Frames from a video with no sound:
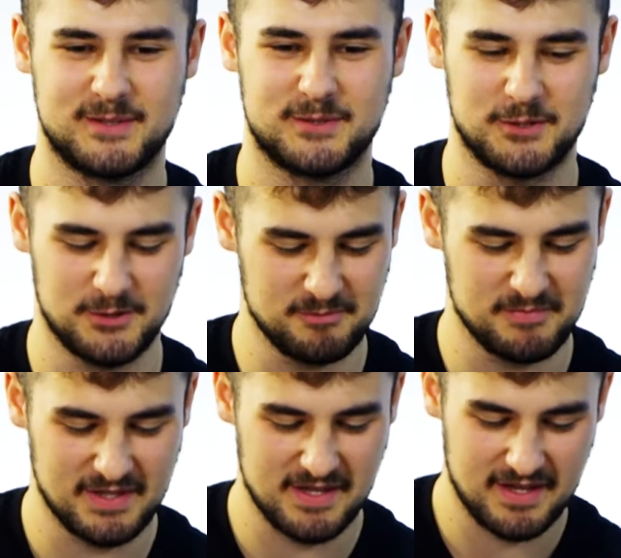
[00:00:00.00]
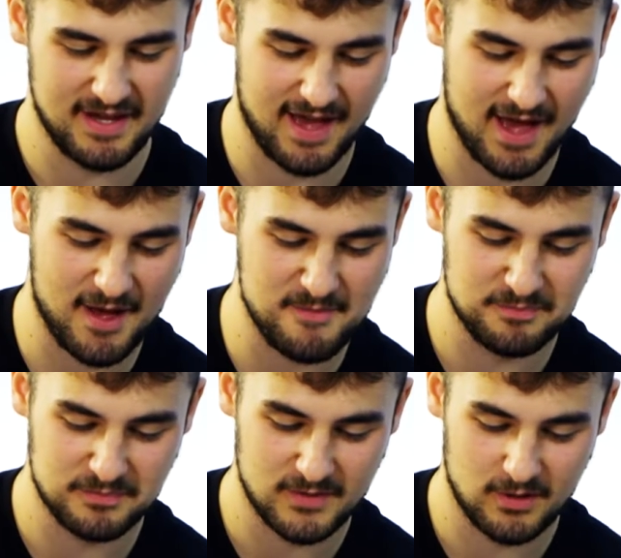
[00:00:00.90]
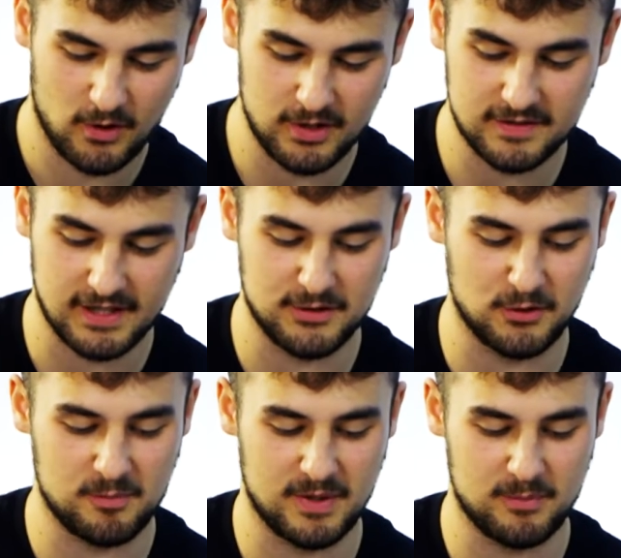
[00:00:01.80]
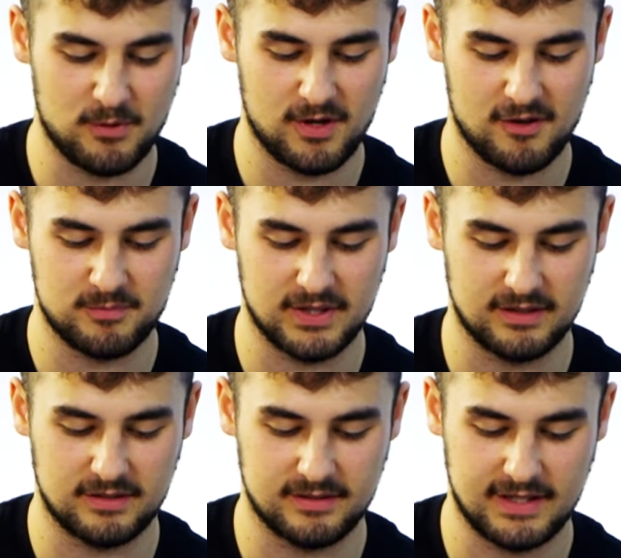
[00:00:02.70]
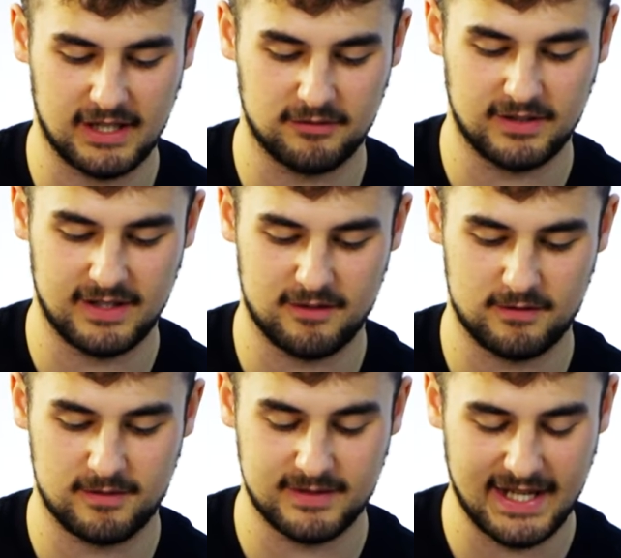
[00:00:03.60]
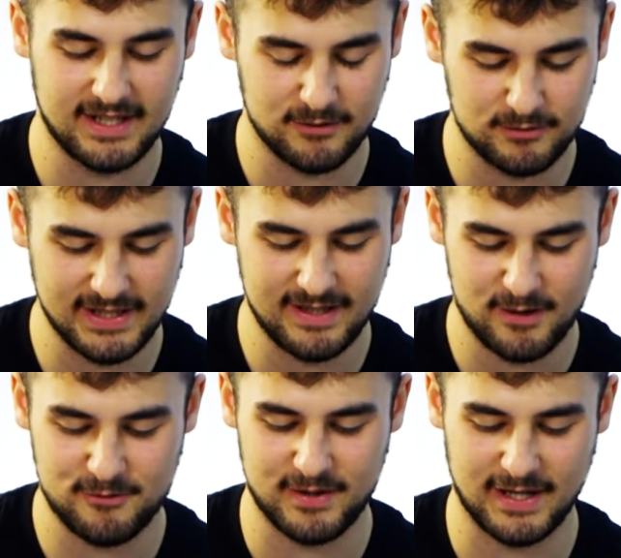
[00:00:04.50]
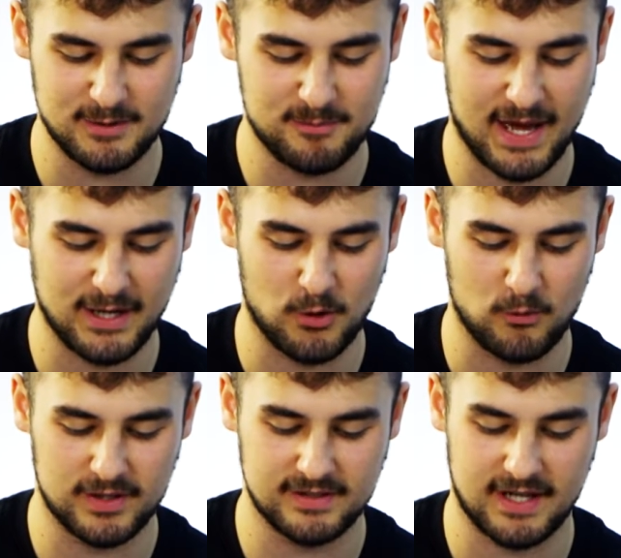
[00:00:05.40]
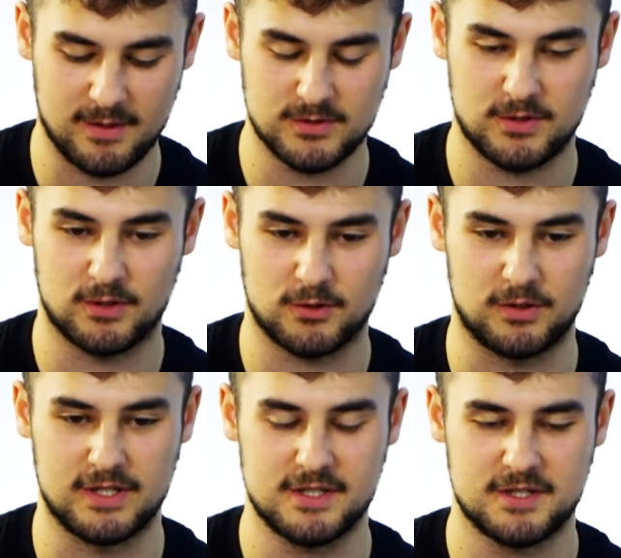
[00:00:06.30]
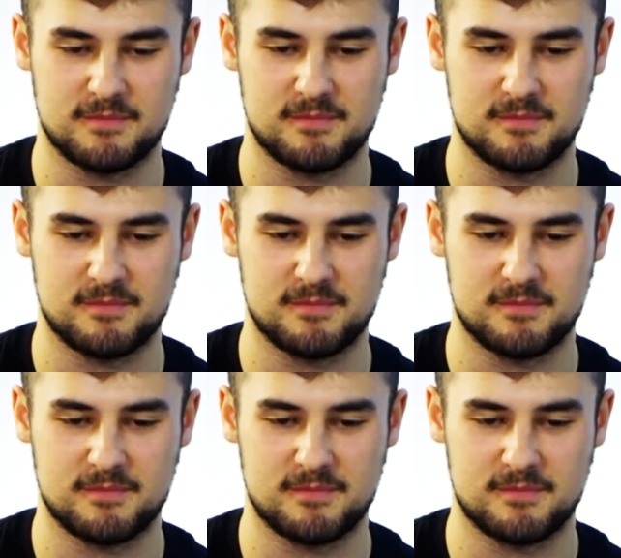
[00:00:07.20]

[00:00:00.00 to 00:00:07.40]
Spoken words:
Cool. How do you think young people have been negatively affected by COVID in terms of their careers?